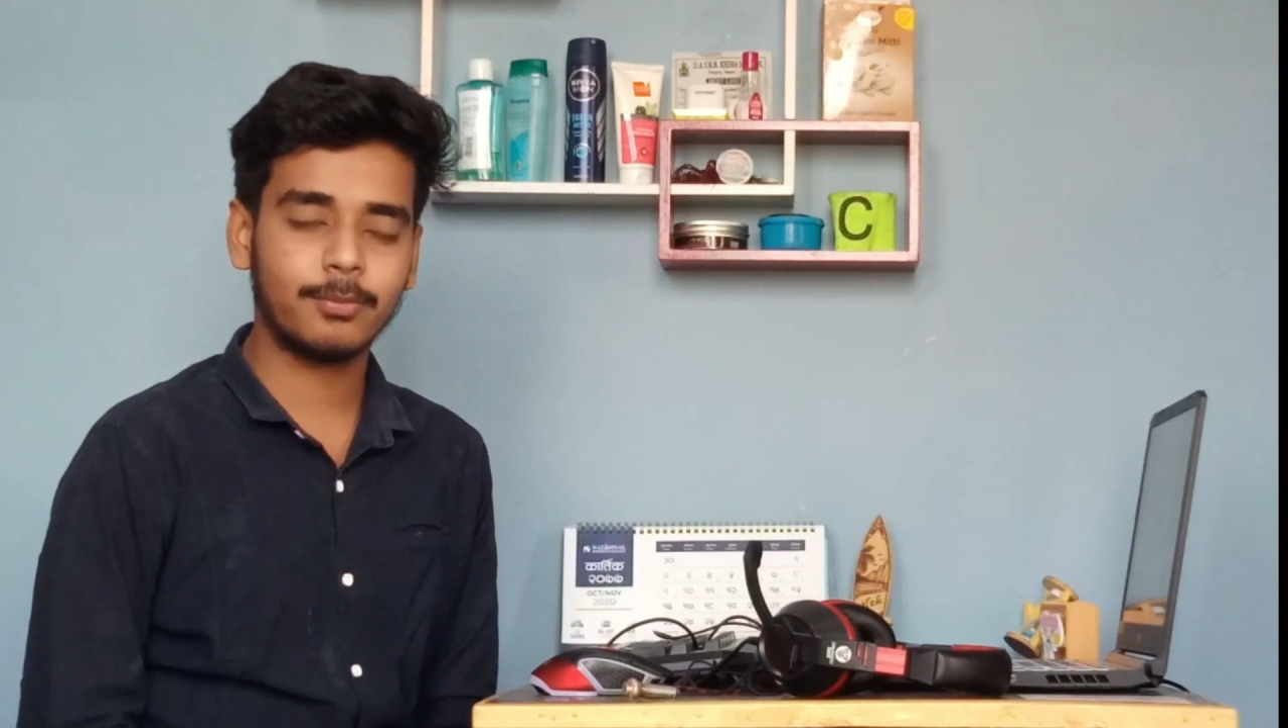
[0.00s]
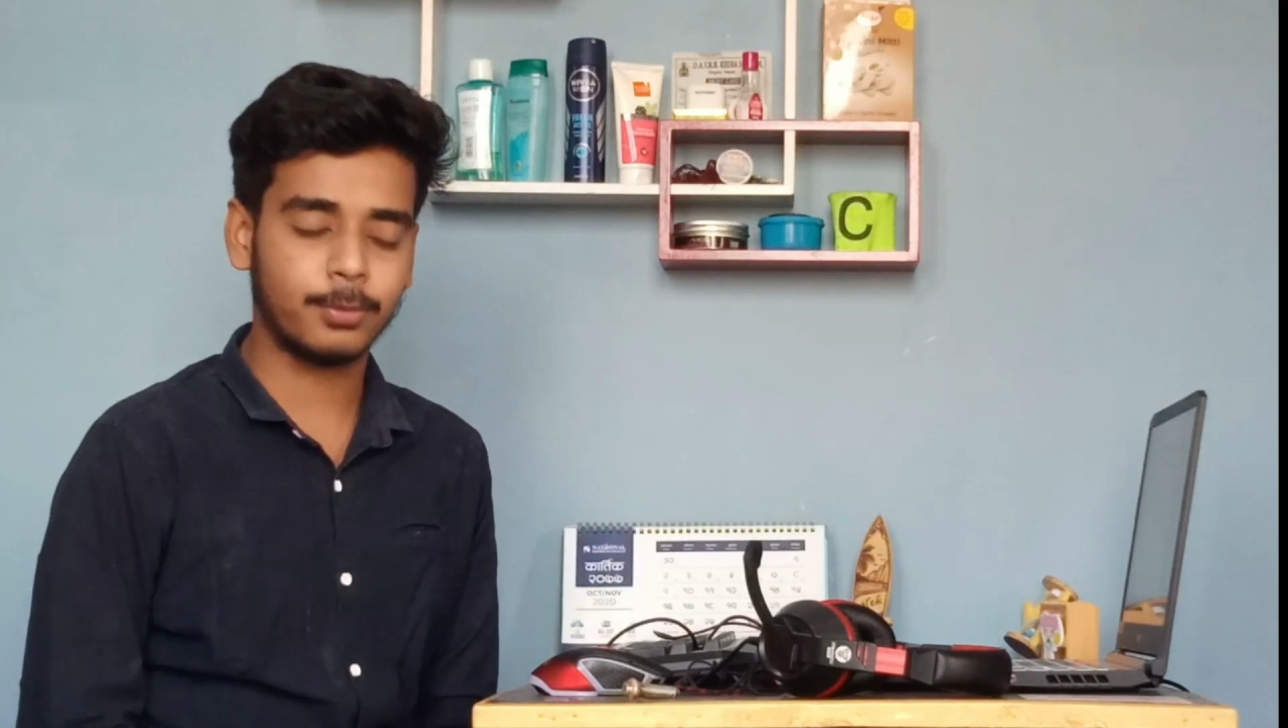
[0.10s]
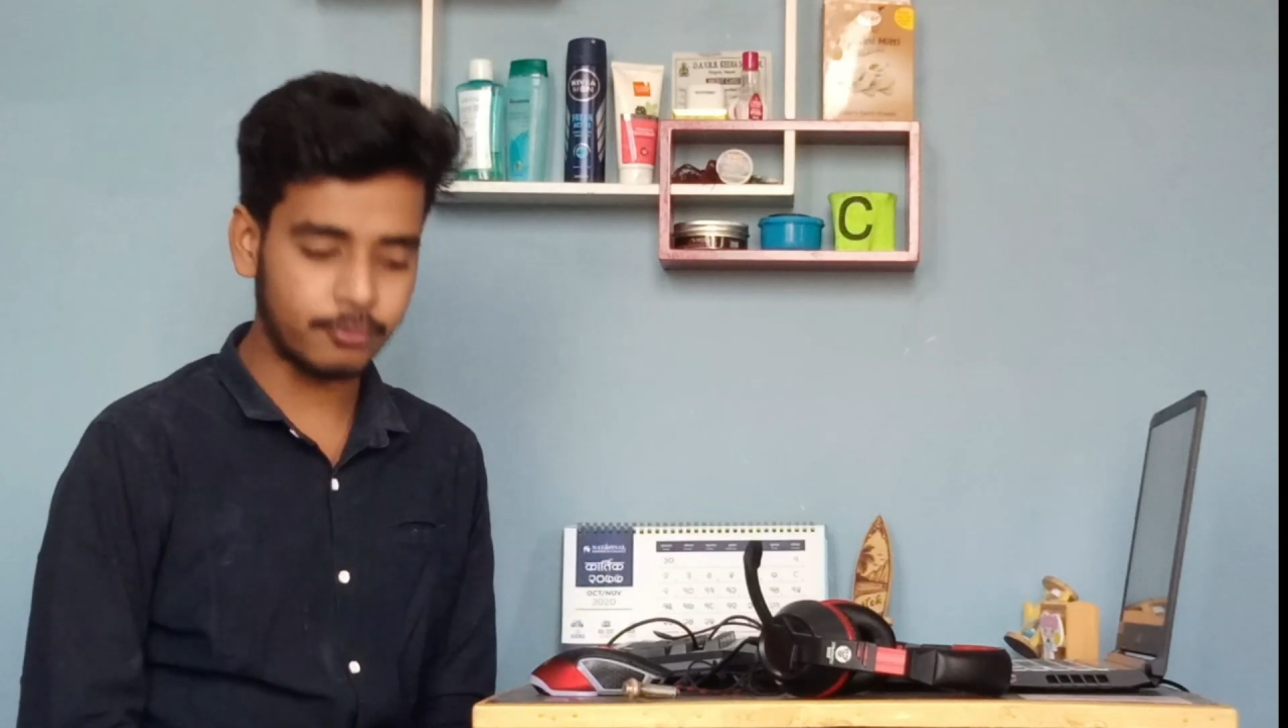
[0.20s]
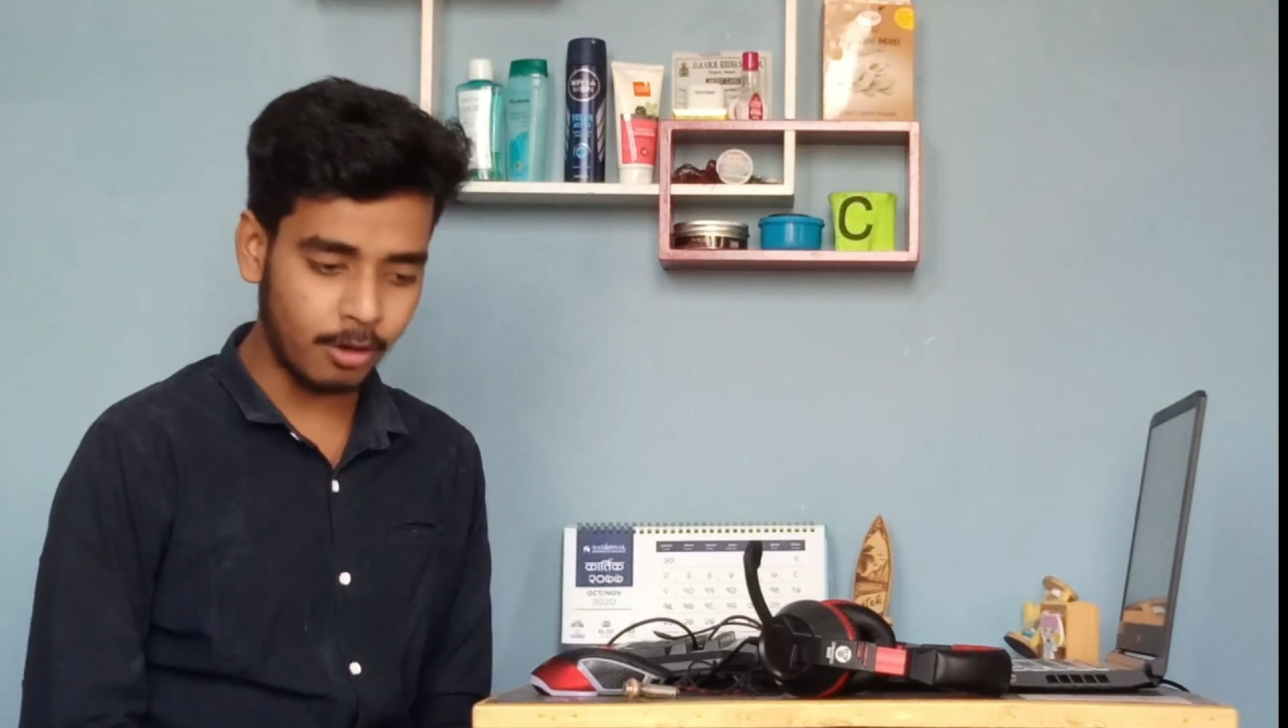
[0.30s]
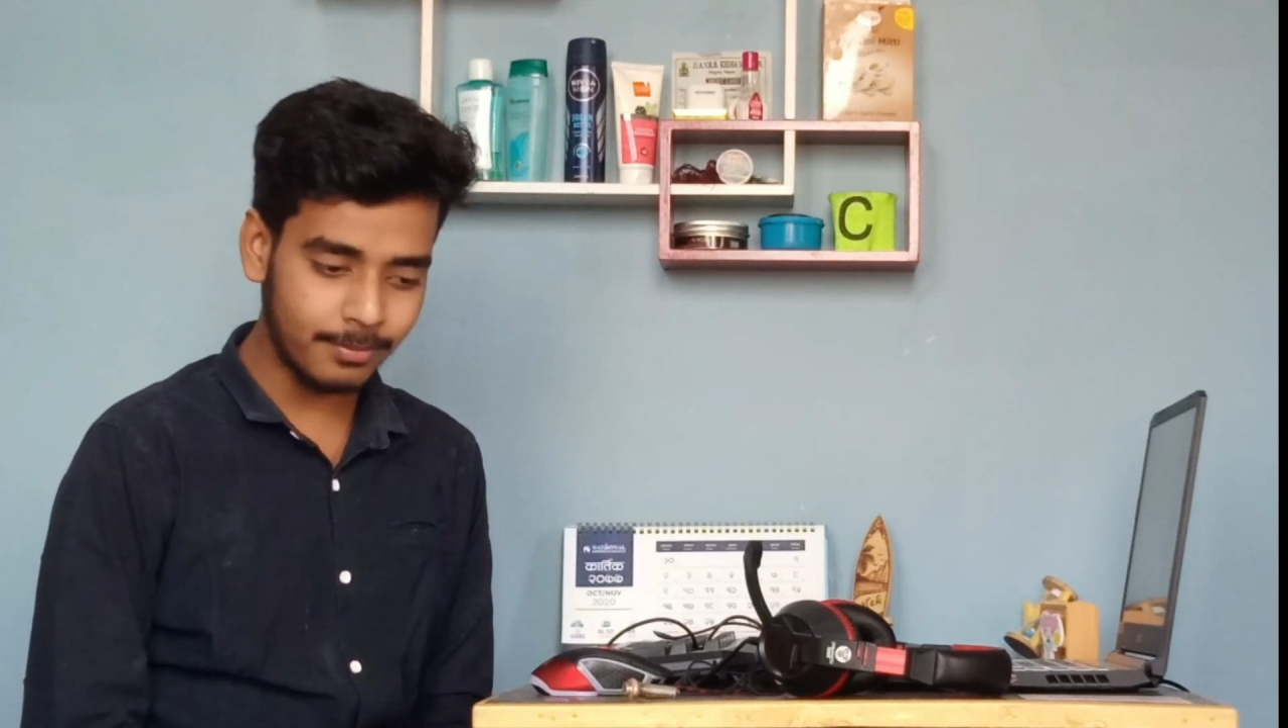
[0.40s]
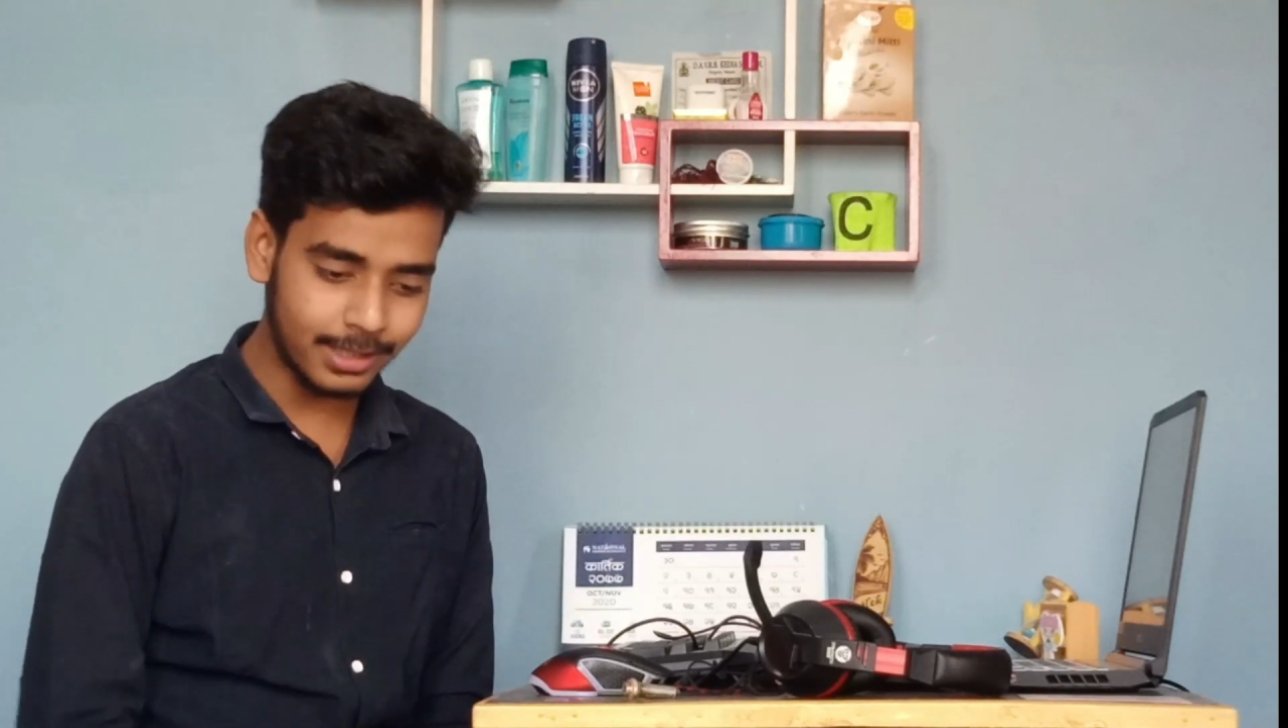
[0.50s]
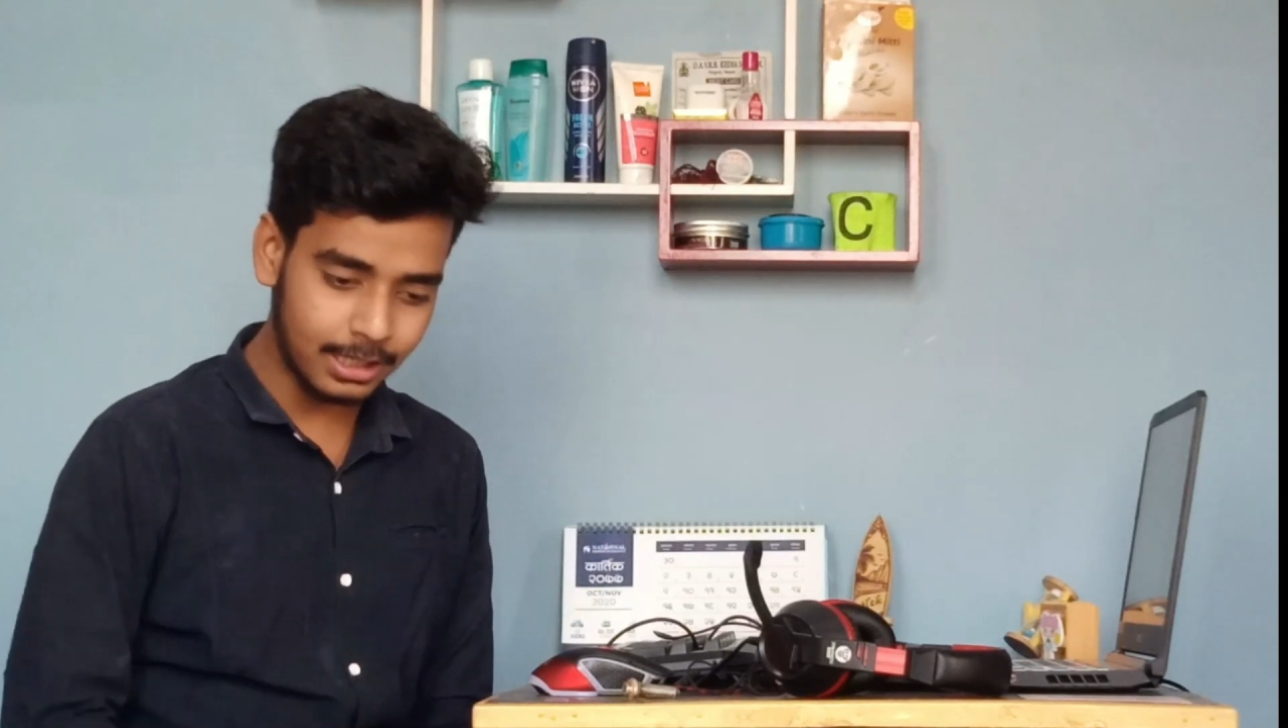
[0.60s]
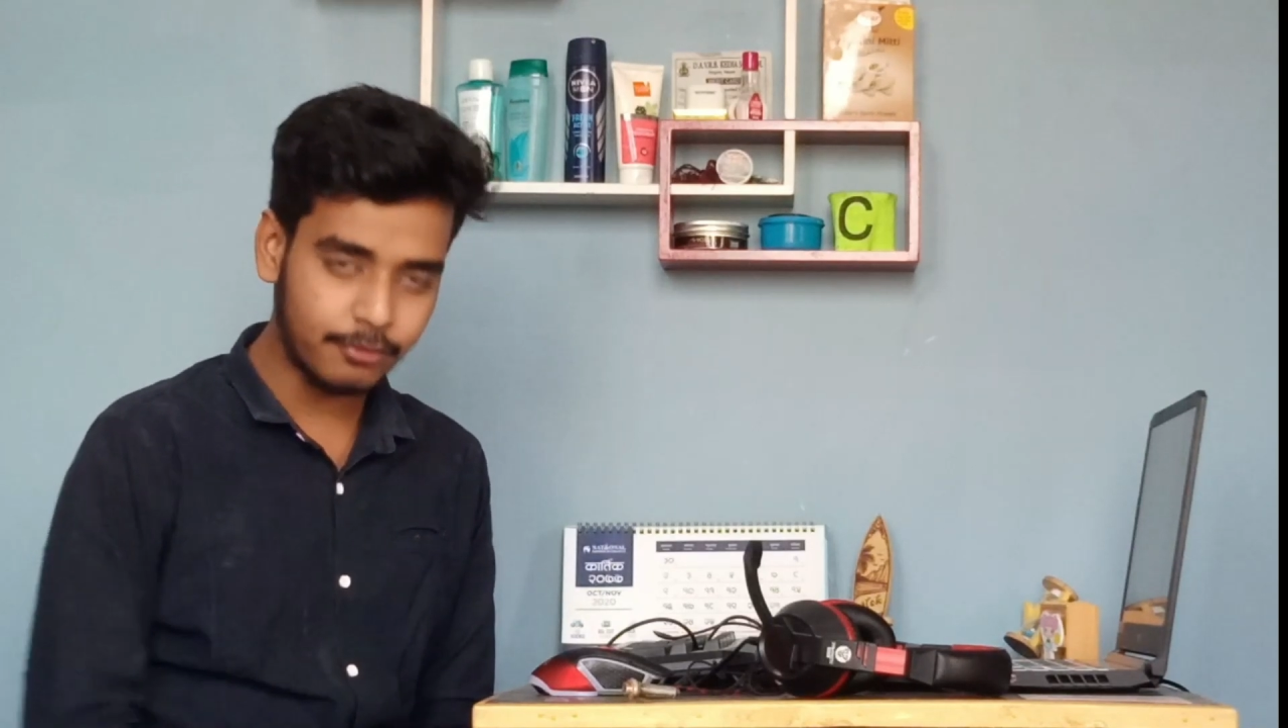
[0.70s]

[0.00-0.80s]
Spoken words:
perform really